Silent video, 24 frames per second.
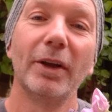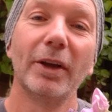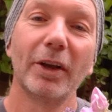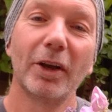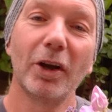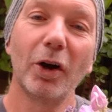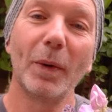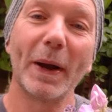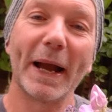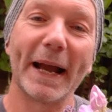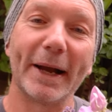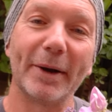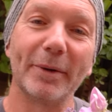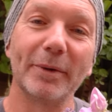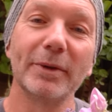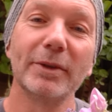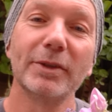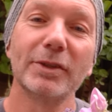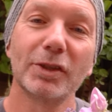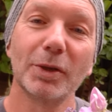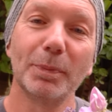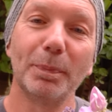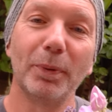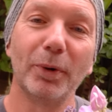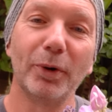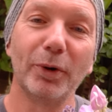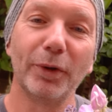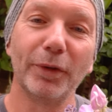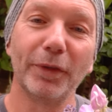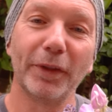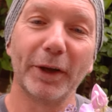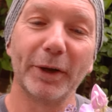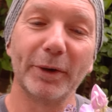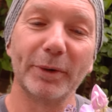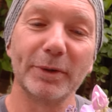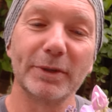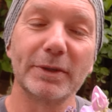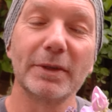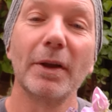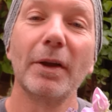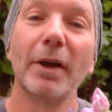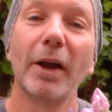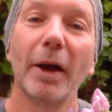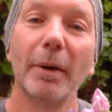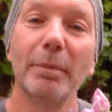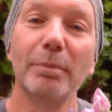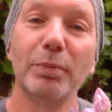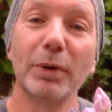Go out, support those,
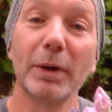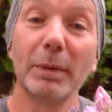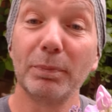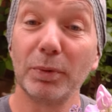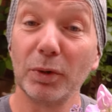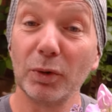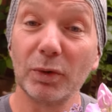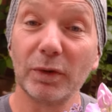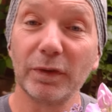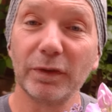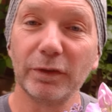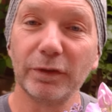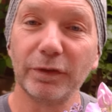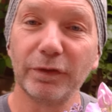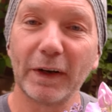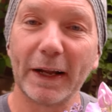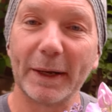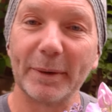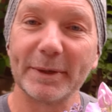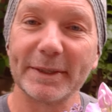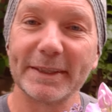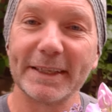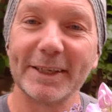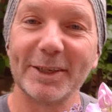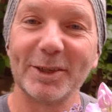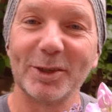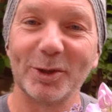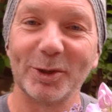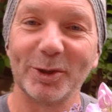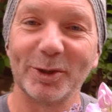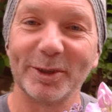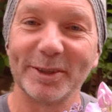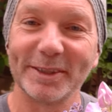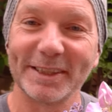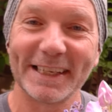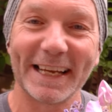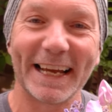and bring beautiful flowers indoors.